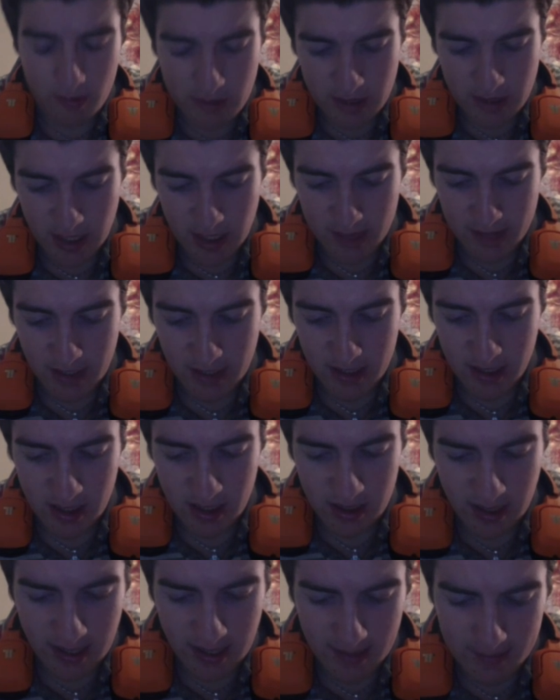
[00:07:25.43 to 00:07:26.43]
was
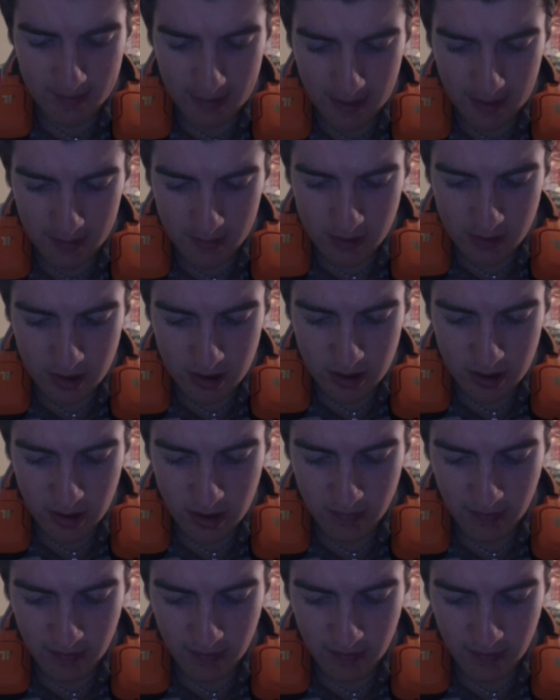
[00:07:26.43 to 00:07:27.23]
diabolical. The campaign was just the